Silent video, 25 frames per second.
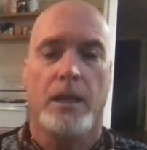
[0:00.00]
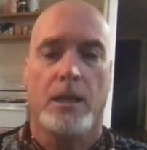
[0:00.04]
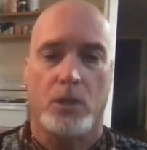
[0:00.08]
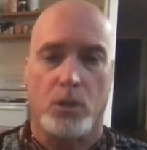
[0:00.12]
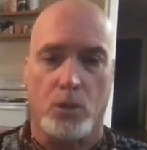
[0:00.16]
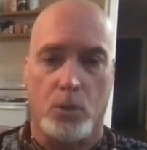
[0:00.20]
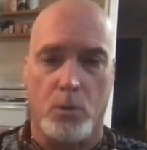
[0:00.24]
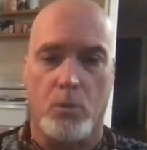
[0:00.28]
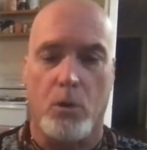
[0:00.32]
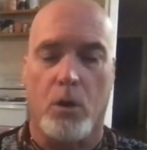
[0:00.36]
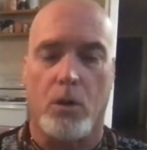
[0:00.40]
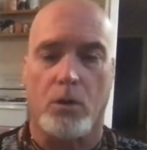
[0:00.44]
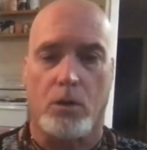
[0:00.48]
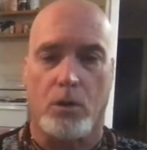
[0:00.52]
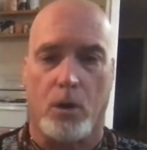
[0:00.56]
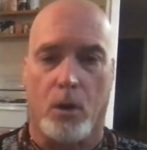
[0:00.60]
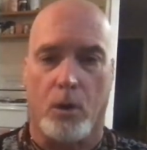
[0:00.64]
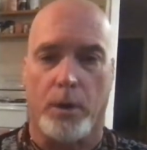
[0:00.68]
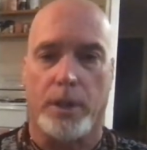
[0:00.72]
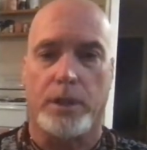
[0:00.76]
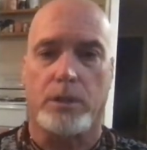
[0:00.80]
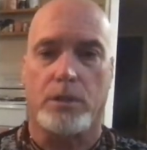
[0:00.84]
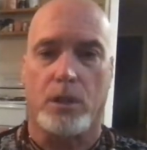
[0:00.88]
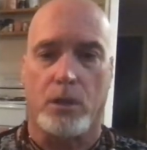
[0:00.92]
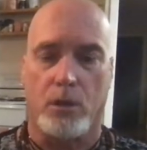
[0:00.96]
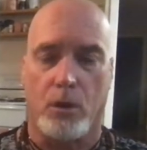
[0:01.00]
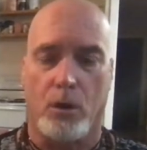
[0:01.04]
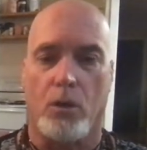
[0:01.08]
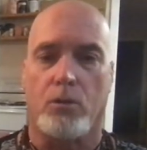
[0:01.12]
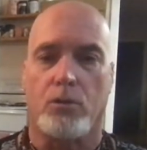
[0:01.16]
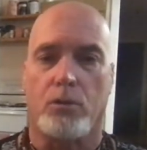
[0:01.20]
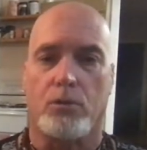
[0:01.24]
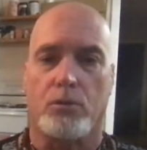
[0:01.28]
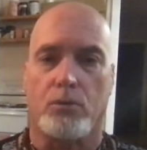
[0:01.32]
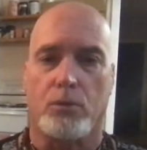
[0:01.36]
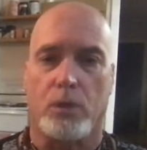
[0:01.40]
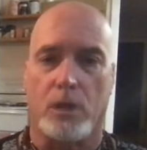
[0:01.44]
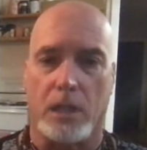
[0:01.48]
you are going to go
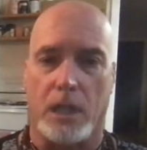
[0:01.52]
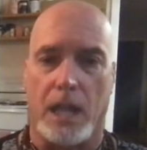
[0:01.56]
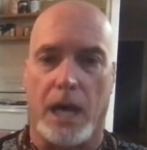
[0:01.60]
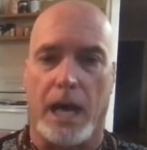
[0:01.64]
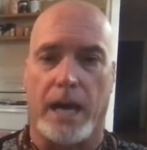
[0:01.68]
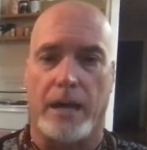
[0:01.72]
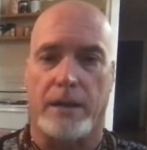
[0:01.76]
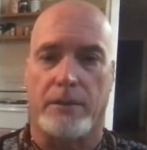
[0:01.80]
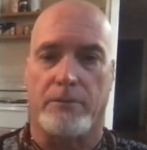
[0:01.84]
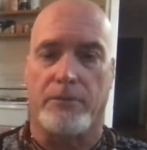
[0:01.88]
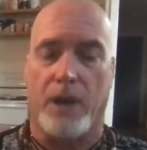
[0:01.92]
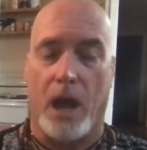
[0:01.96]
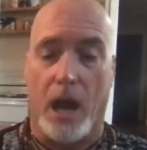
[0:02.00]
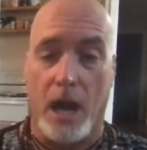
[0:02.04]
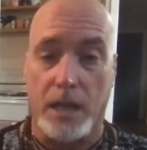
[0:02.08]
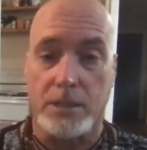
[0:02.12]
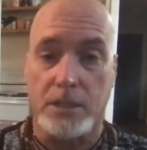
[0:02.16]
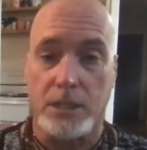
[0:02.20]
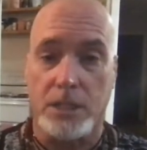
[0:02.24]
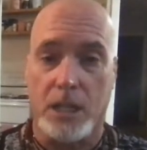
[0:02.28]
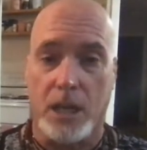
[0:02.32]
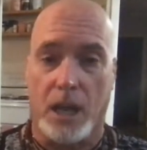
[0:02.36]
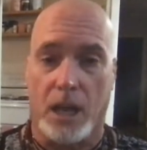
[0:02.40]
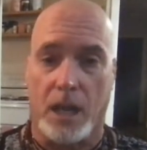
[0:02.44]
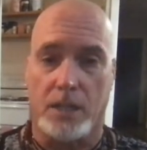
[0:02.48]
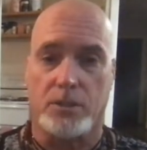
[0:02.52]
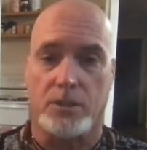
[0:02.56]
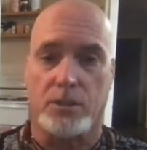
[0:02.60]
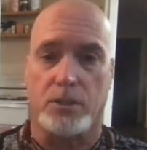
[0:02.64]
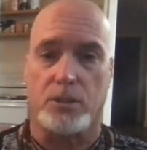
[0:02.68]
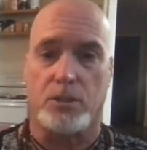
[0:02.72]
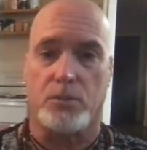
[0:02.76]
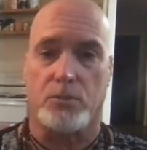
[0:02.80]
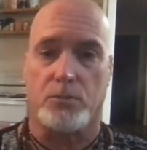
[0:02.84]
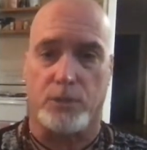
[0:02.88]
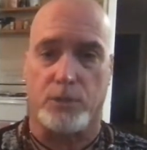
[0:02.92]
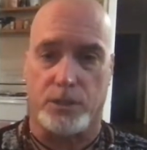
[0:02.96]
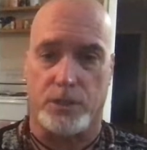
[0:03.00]
through a lot of
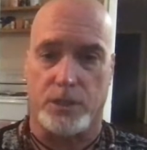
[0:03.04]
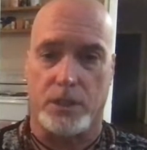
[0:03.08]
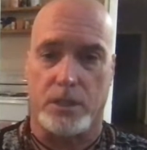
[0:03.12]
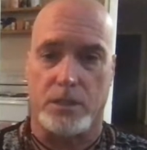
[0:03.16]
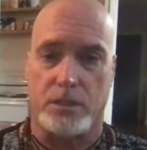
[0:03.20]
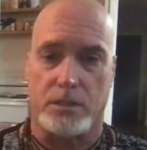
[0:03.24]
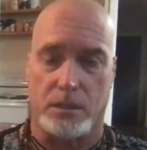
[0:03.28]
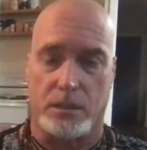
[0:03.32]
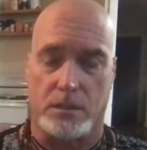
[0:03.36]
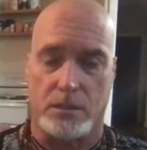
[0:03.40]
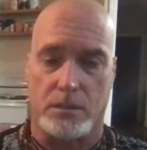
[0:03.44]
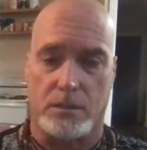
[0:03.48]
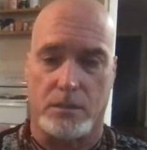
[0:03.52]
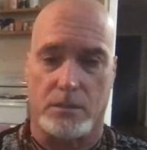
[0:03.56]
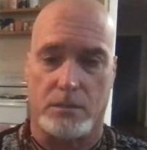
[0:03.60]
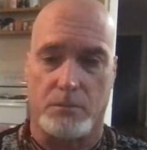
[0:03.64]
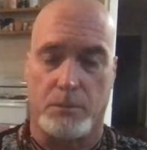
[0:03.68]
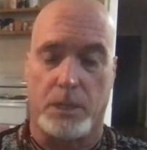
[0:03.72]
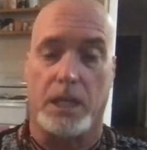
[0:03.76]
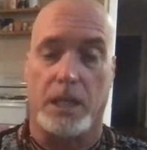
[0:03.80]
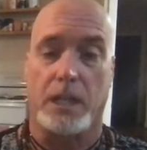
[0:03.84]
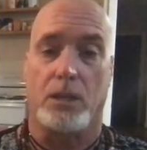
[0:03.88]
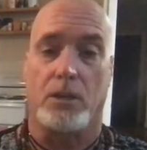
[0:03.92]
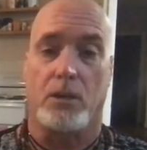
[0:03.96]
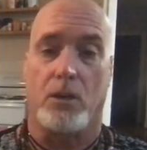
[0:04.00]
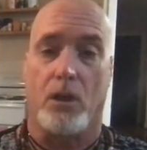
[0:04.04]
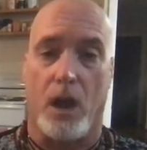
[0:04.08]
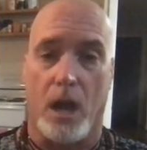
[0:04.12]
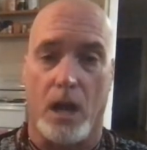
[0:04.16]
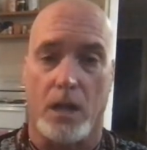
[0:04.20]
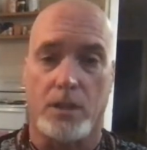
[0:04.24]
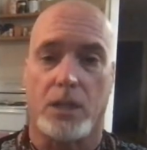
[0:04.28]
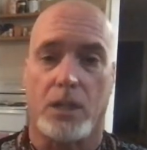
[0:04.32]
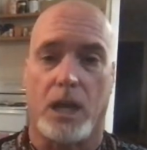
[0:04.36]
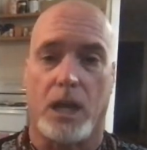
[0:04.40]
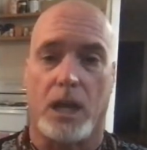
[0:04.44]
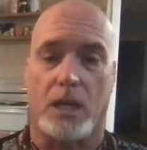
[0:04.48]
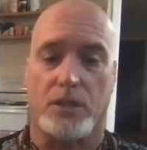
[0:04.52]
unconscious resistance, meaning your
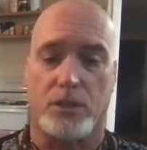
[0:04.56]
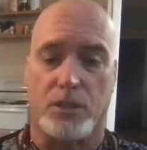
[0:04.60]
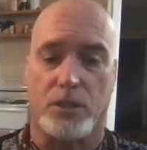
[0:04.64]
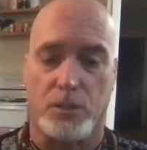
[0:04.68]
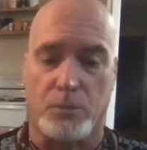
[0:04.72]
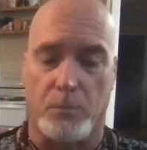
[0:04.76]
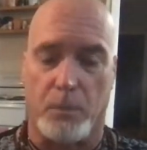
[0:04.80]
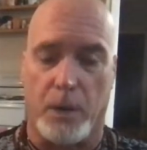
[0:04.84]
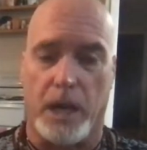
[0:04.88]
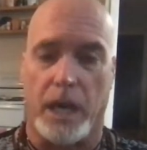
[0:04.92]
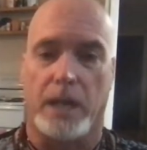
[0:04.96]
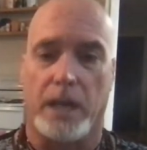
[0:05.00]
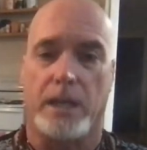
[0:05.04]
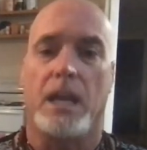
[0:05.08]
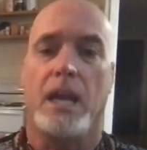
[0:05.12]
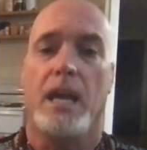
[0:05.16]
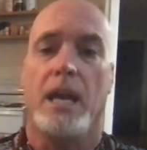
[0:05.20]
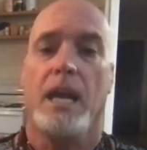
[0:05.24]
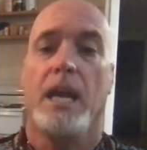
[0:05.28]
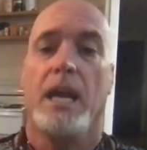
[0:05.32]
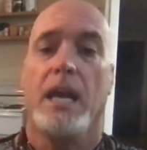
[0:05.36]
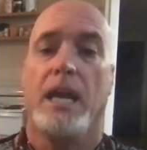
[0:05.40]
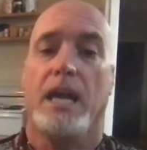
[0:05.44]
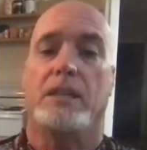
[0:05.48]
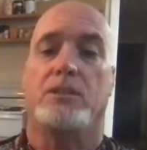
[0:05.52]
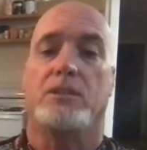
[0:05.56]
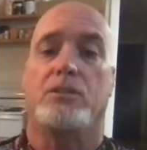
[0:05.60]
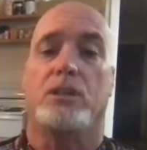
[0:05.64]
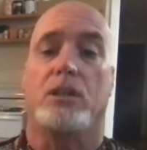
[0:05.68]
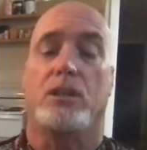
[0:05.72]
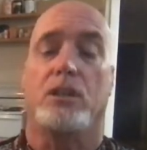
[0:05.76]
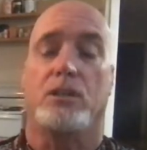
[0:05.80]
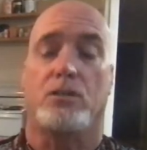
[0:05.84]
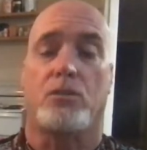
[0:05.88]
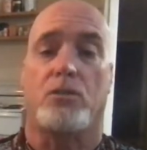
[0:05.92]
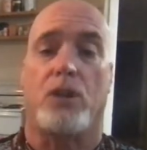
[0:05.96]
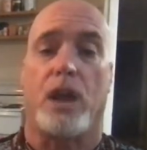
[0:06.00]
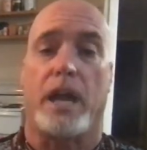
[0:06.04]
unconscious mind is going
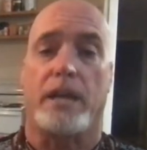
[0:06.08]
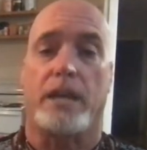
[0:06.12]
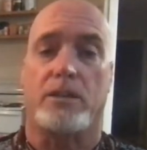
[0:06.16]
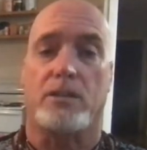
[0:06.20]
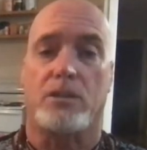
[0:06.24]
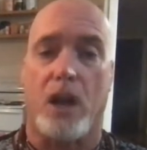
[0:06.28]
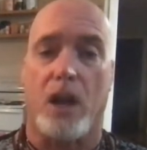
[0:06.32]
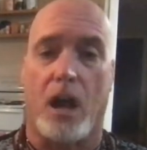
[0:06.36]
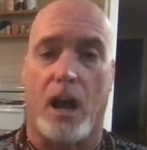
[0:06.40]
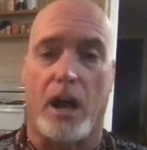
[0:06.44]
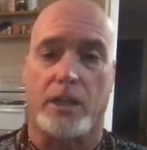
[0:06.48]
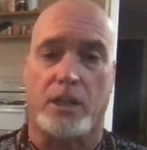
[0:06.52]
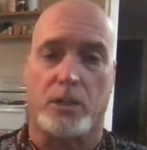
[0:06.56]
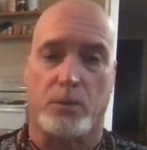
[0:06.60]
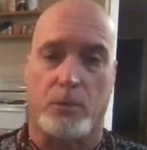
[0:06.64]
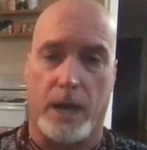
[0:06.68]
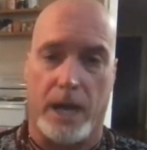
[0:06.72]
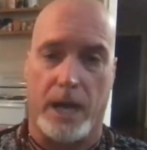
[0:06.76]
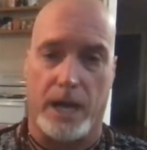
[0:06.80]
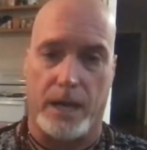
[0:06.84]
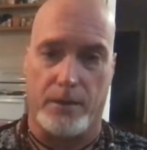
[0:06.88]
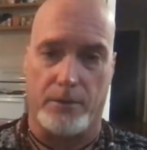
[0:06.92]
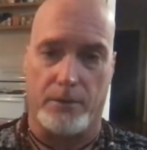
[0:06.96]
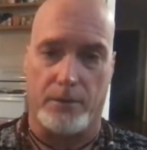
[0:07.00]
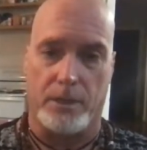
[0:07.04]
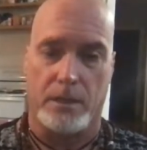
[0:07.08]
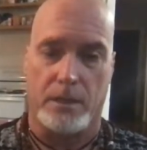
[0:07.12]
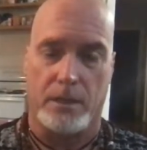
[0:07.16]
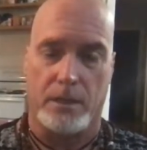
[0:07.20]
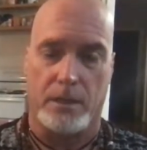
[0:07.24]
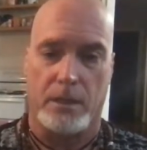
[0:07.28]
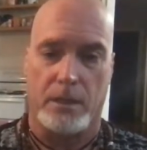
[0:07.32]
to try and talk you out of it.